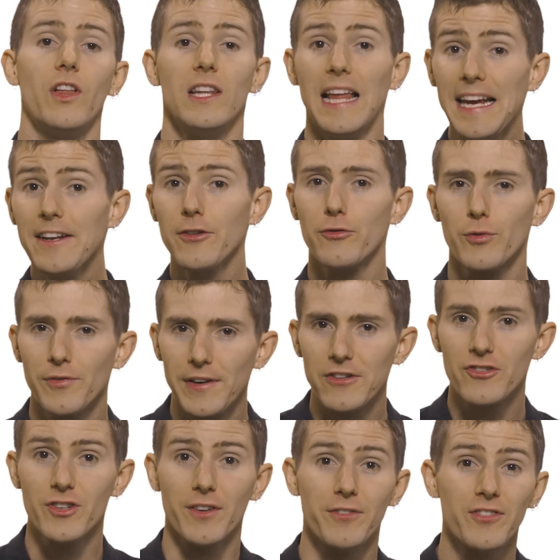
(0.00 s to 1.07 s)
The latest
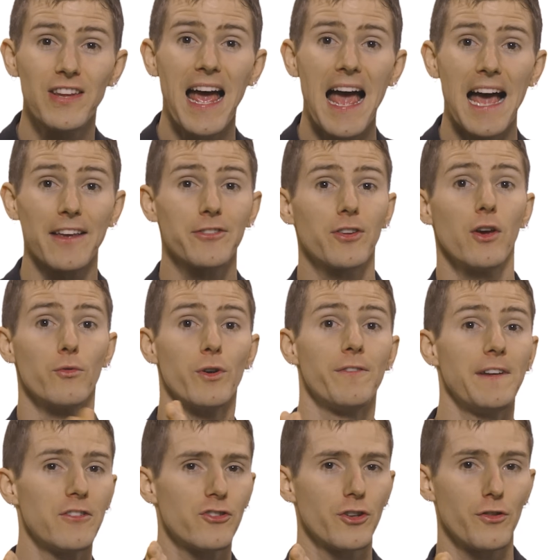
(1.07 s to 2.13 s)
revision of SAS,
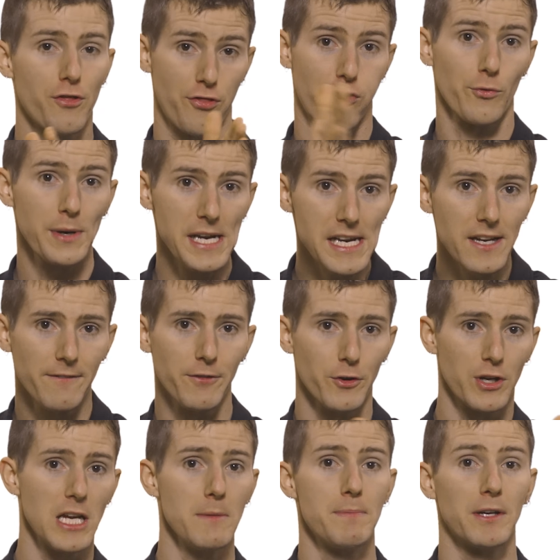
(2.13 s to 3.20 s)
revision 3 if
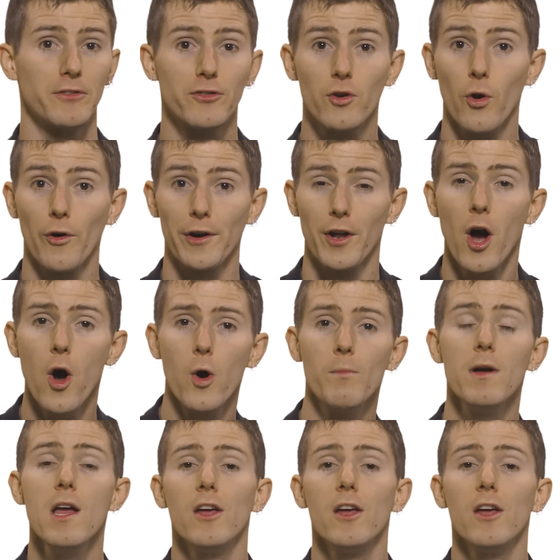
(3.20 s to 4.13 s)
you're keeping score at home,